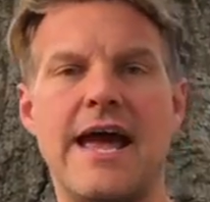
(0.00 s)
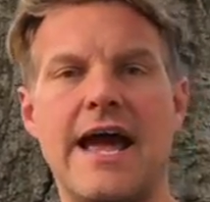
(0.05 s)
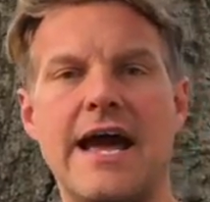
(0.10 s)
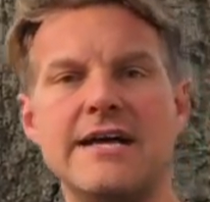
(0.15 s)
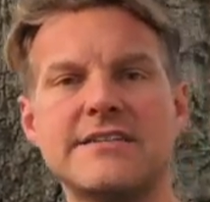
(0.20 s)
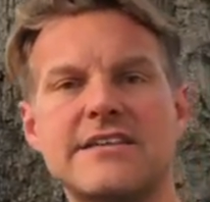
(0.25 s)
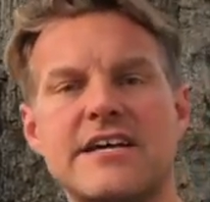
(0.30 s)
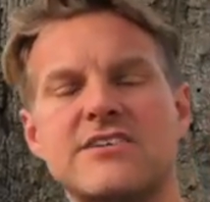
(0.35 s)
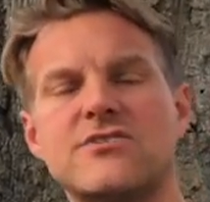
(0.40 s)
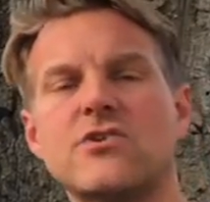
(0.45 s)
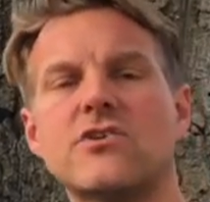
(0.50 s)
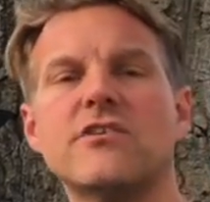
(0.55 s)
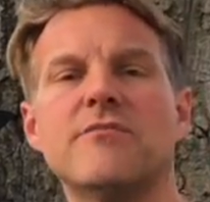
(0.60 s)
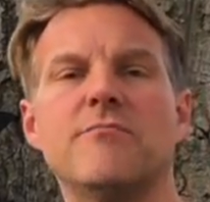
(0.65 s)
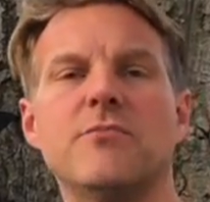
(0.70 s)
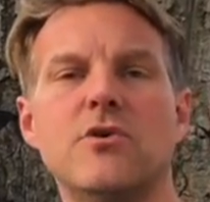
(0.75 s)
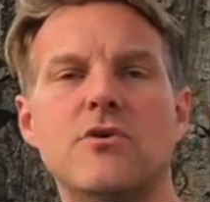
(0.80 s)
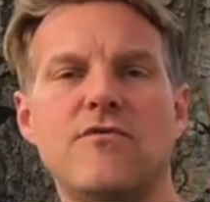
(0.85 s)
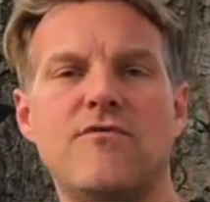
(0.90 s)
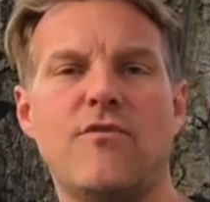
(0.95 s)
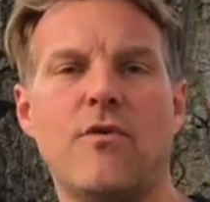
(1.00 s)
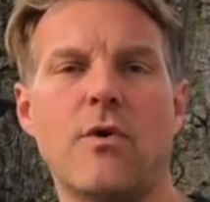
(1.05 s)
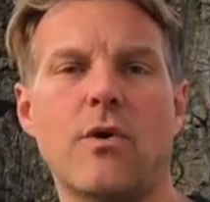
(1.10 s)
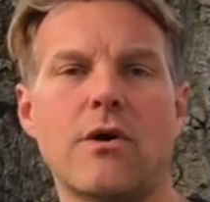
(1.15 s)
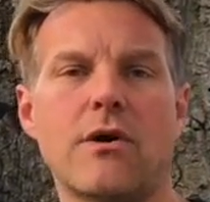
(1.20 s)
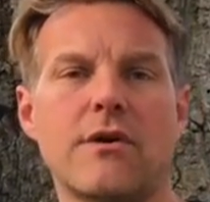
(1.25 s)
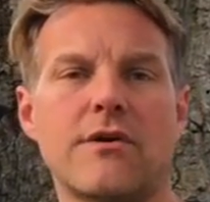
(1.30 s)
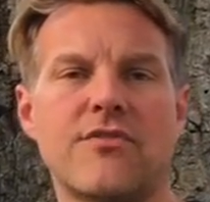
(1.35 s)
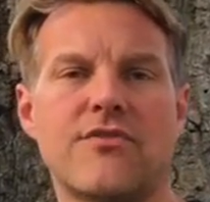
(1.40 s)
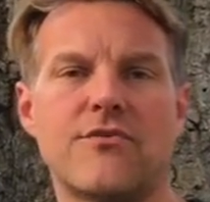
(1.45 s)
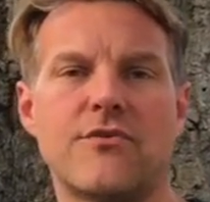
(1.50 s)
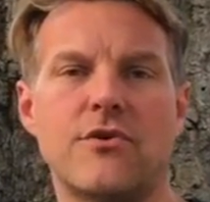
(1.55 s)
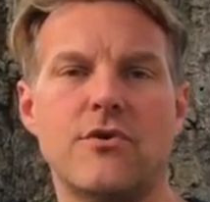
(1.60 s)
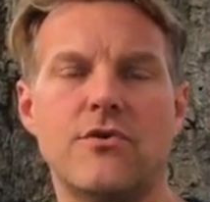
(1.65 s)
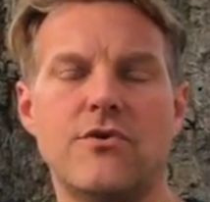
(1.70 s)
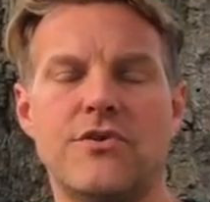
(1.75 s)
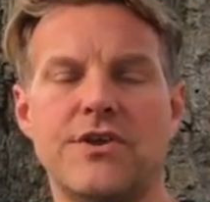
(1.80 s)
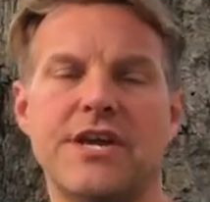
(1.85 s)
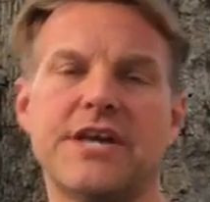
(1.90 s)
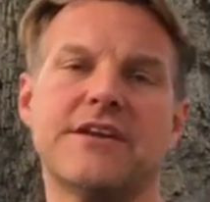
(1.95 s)
as I sort of move forward
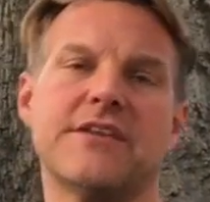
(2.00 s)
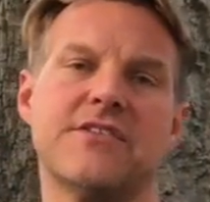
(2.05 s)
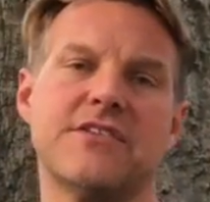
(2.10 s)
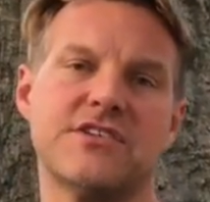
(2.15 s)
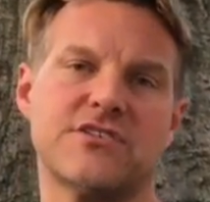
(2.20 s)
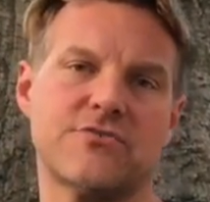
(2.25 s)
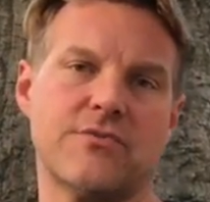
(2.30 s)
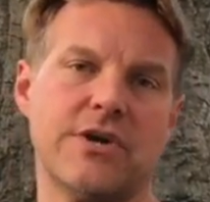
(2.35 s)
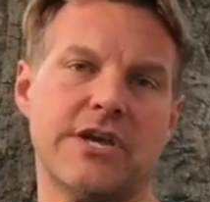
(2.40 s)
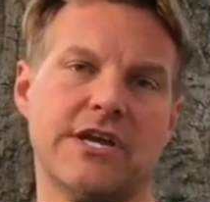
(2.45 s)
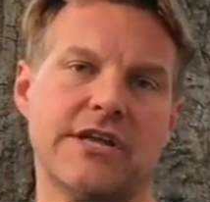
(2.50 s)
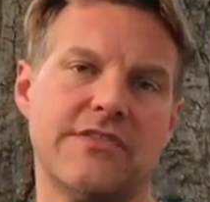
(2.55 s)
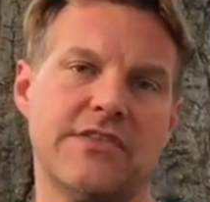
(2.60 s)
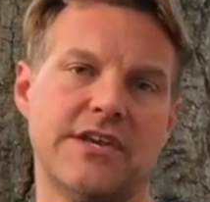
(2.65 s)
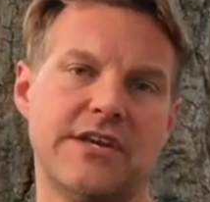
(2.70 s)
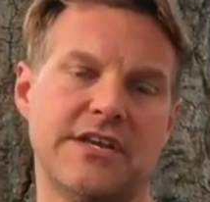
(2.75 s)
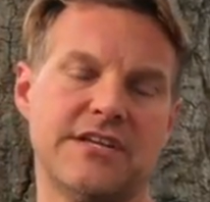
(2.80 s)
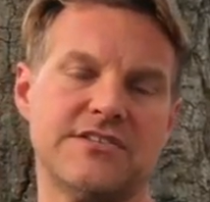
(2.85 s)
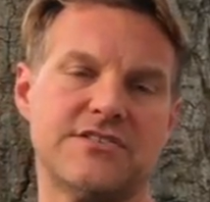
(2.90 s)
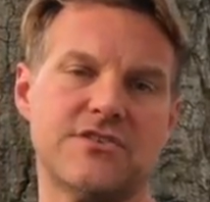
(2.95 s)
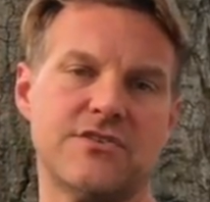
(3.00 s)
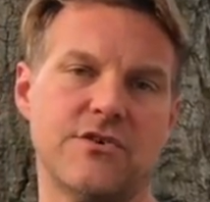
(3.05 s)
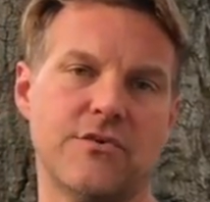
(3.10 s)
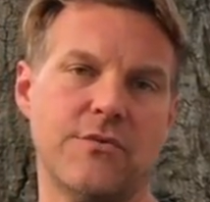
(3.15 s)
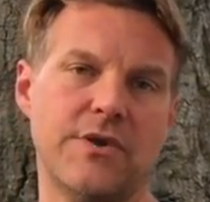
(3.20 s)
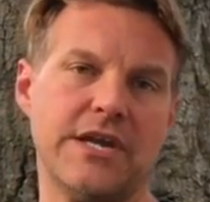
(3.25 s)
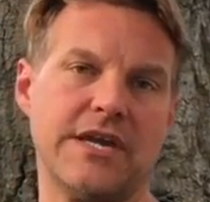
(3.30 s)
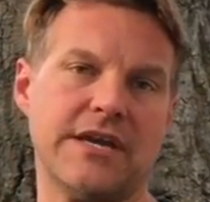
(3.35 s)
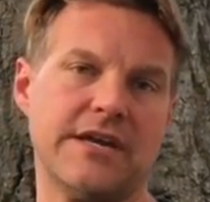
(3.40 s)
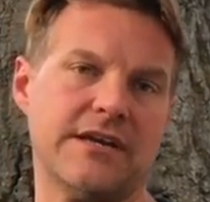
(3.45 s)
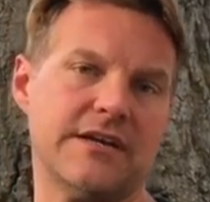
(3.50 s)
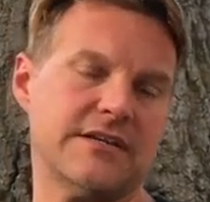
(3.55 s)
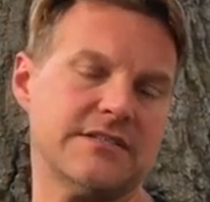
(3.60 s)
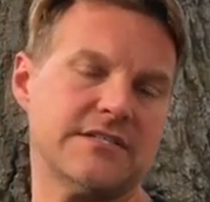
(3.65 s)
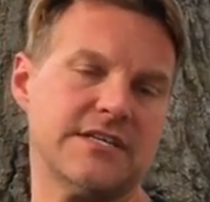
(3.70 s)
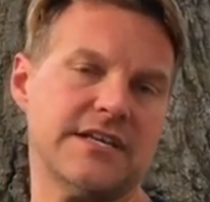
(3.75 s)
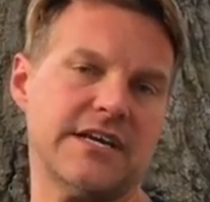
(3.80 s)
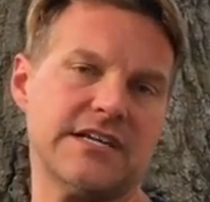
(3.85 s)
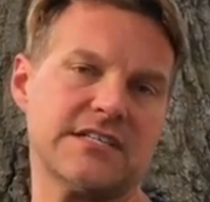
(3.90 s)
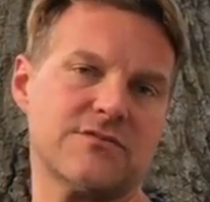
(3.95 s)
through the end of this week and then into the weekend and
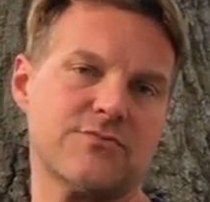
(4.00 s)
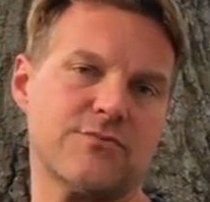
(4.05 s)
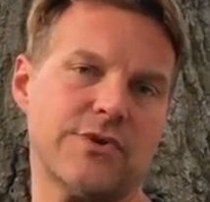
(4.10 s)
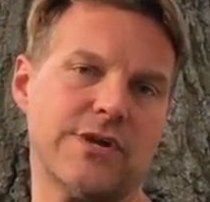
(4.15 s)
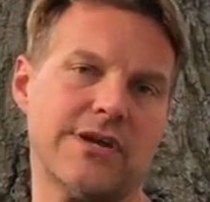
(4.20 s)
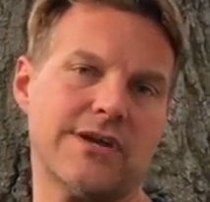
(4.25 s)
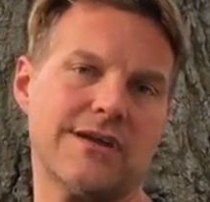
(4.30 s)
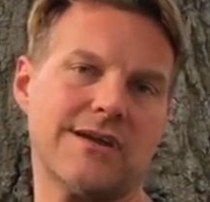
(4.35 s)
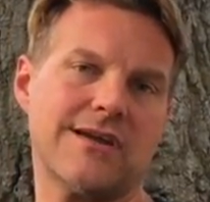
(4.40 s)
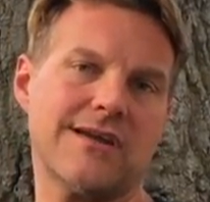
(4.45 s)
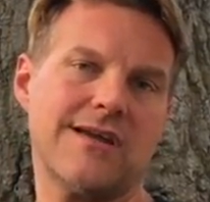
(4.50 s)
into next week,